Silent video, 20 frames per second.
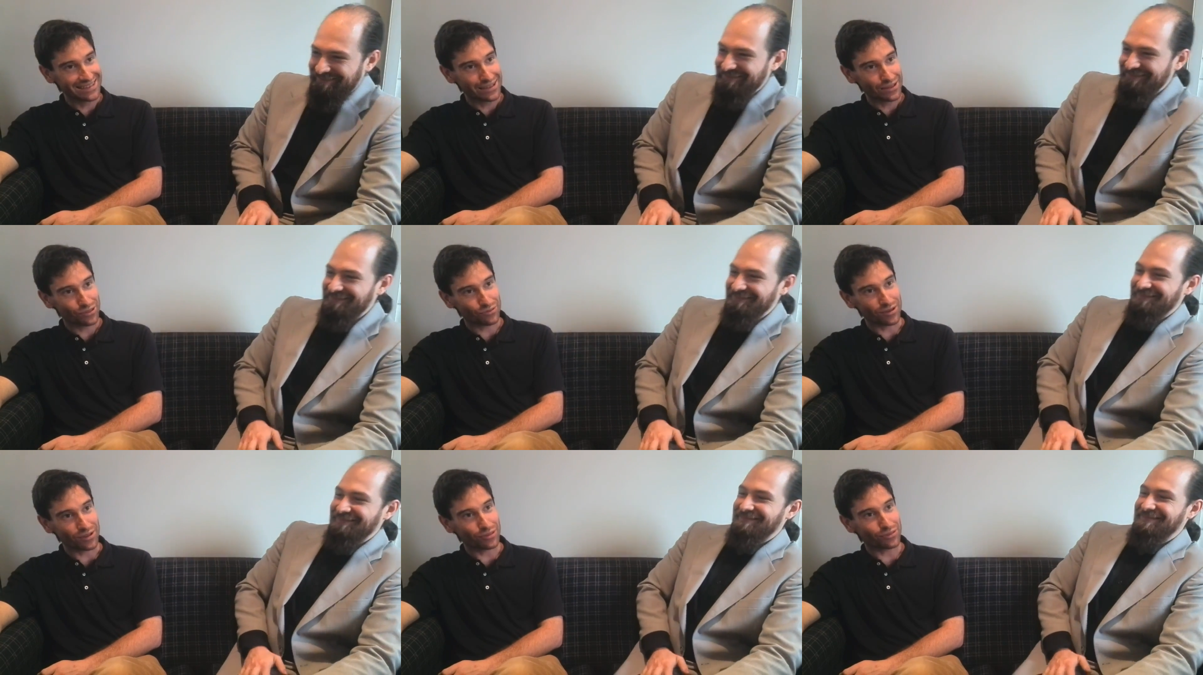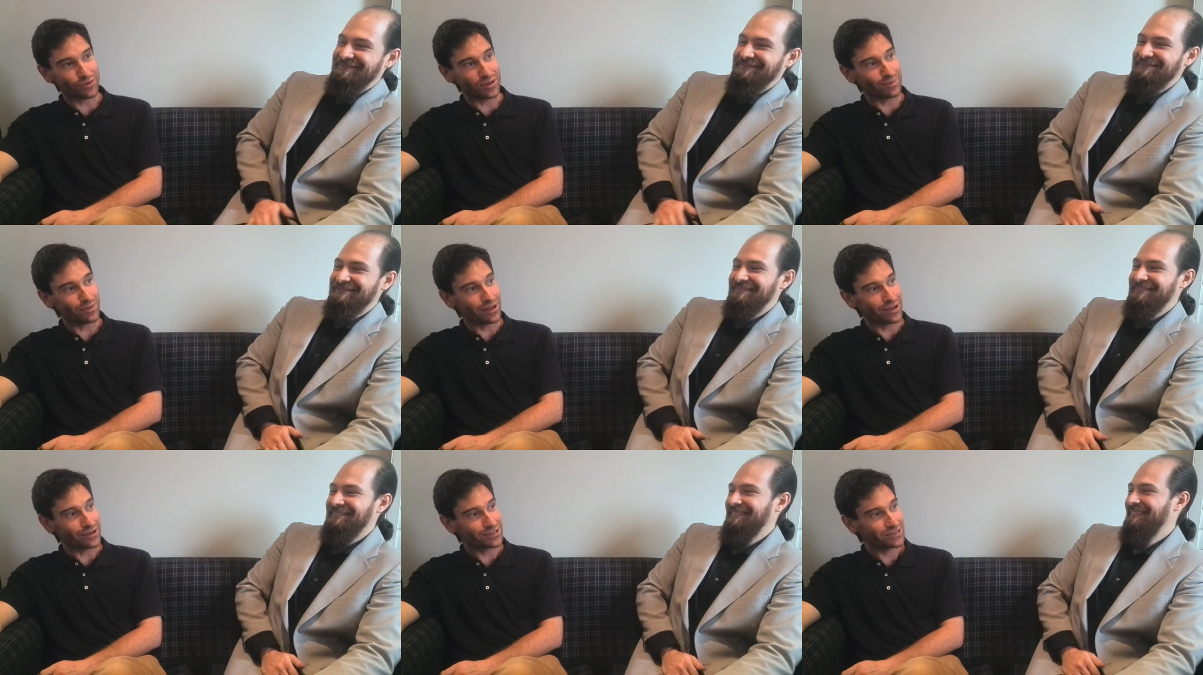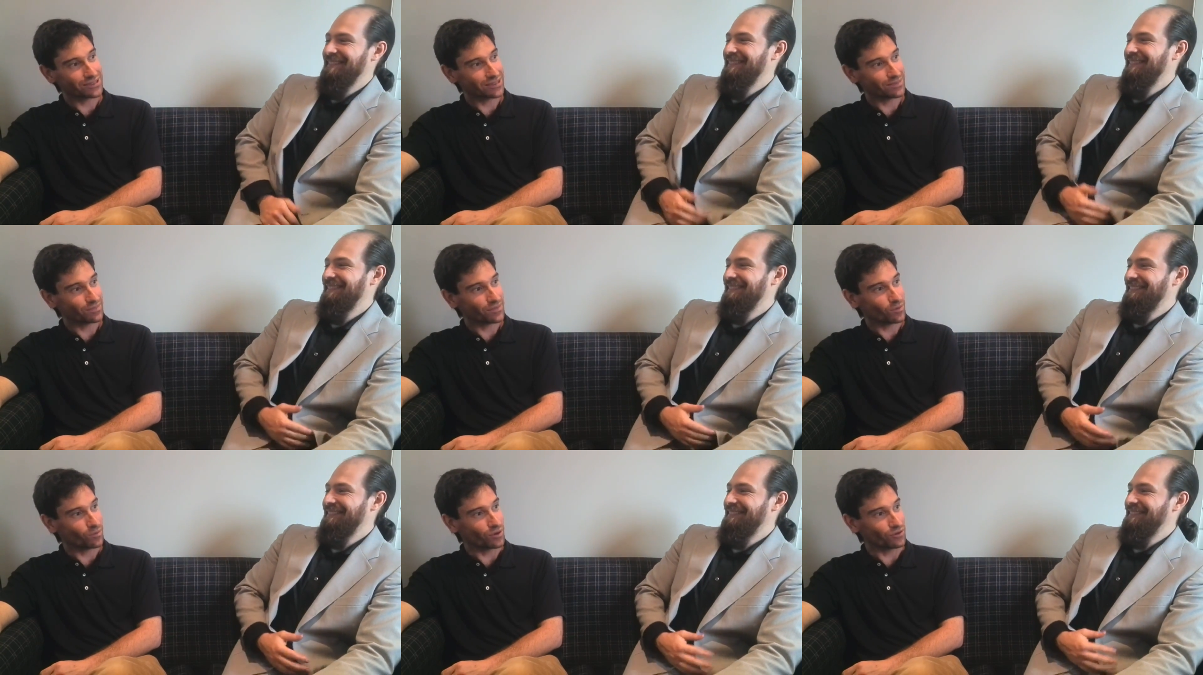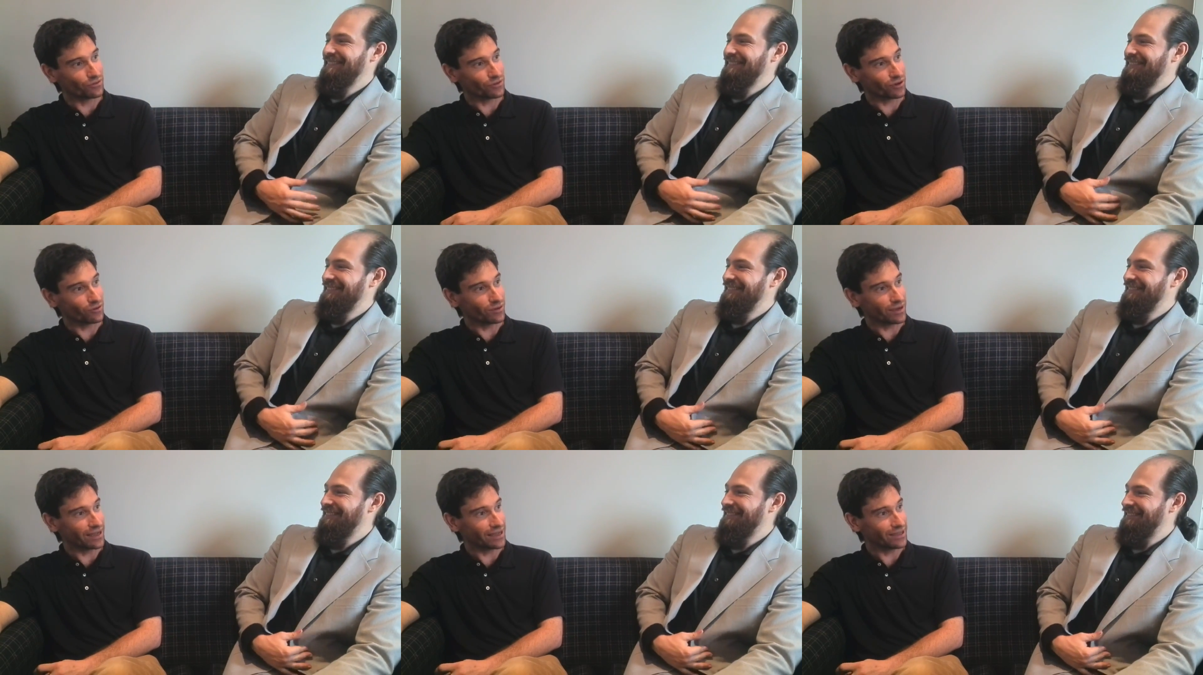Speaker 1: three, three blokes wandering
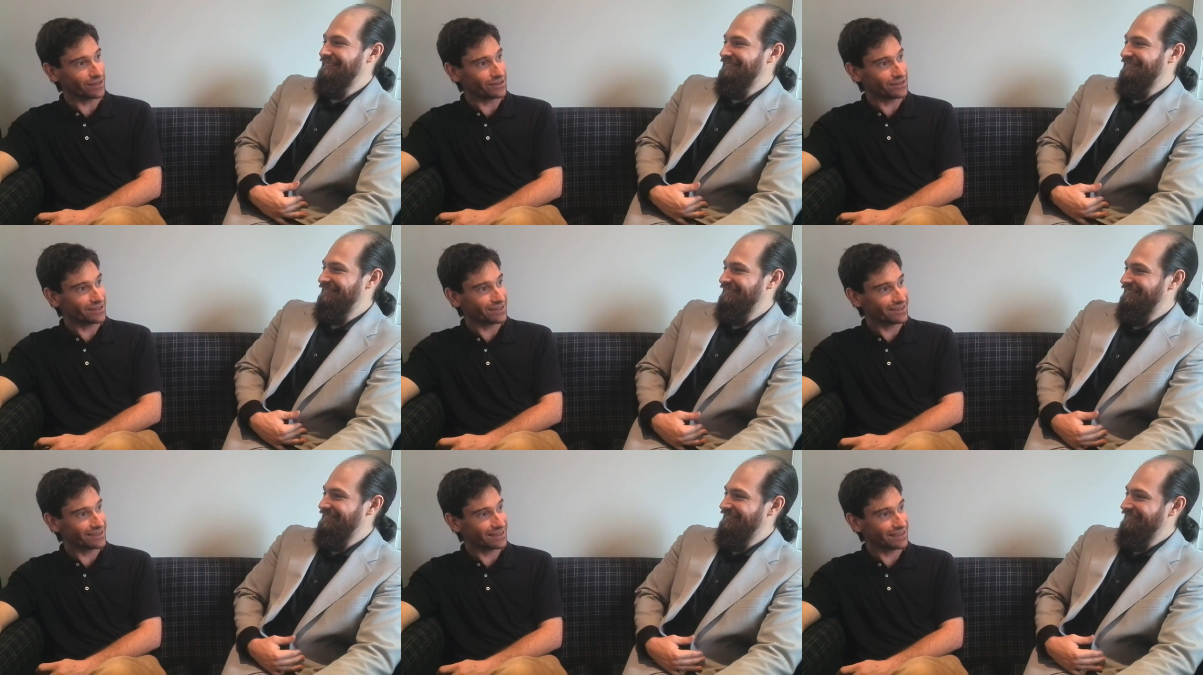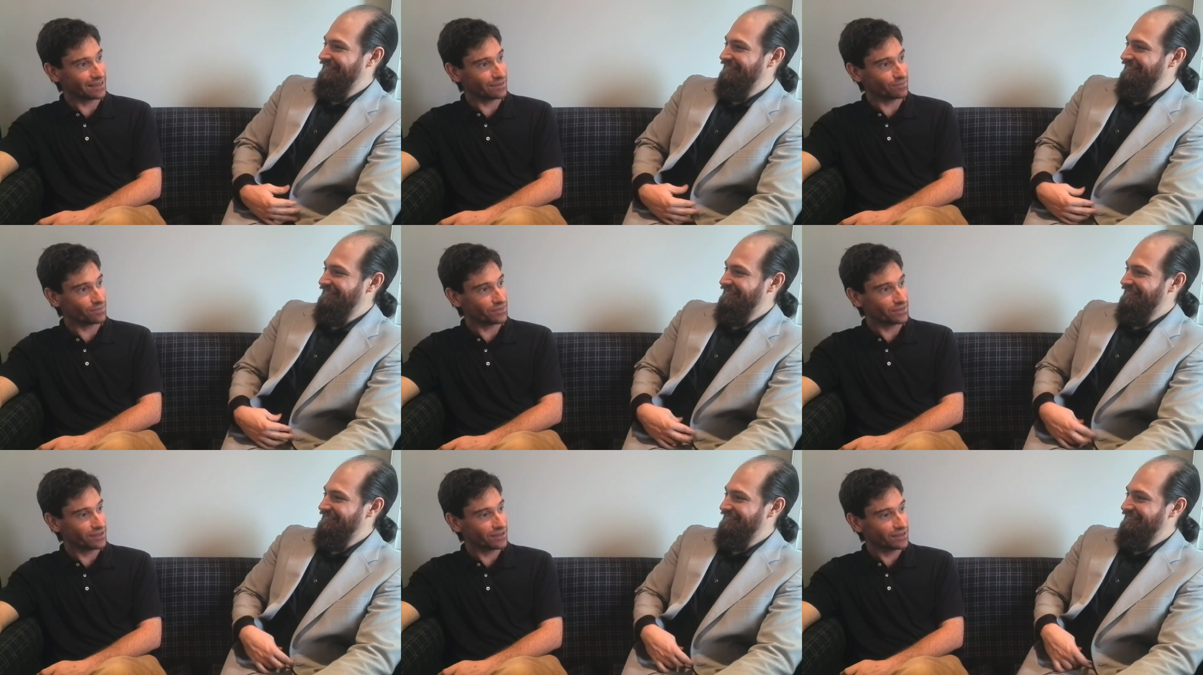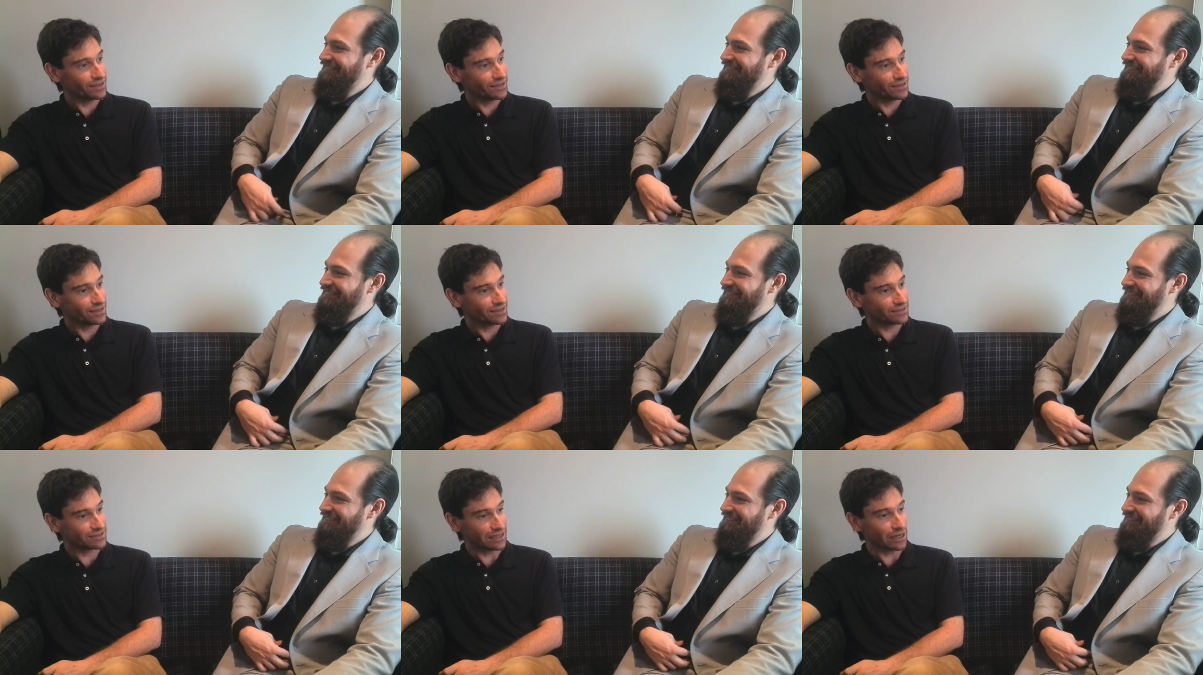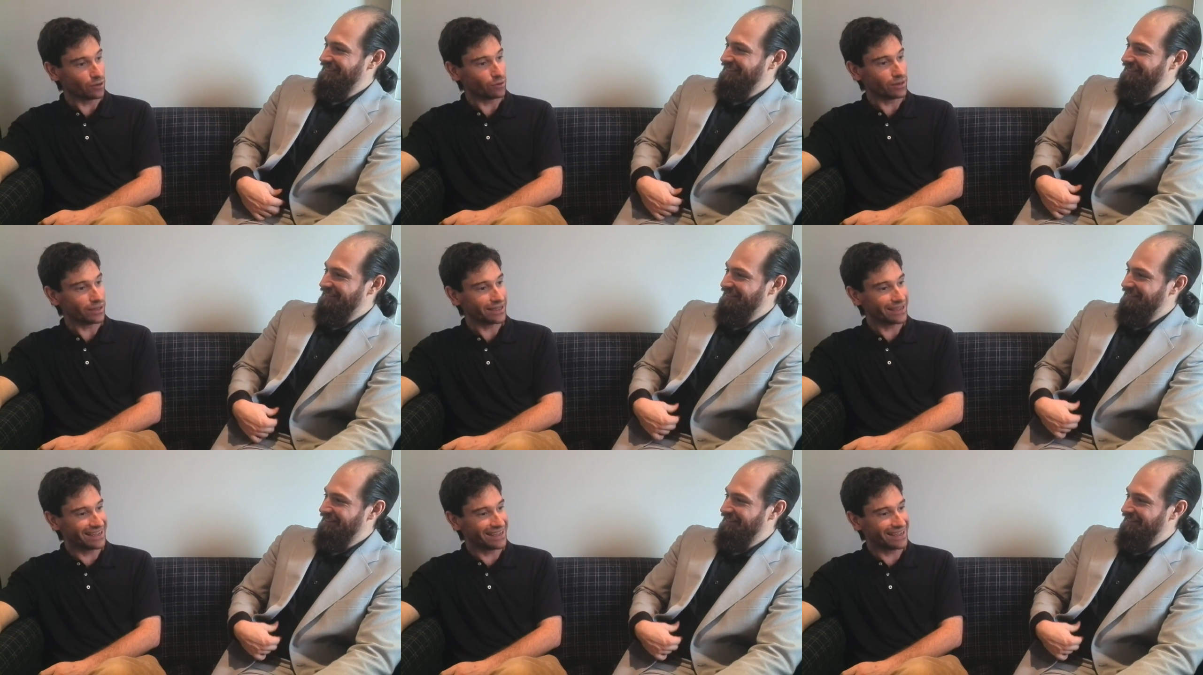around um, slowly